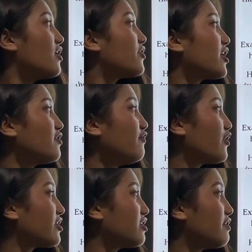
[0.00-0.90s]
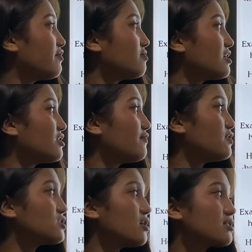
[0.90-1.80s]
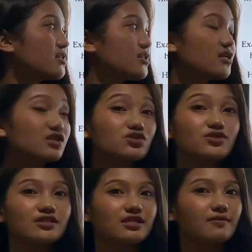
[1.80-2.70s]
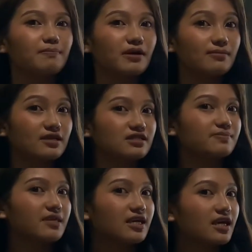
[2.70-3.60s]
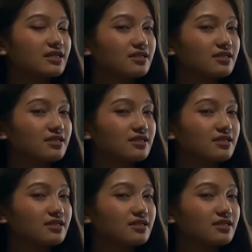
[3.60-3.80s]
Therefore, government officials are not good in public speaking.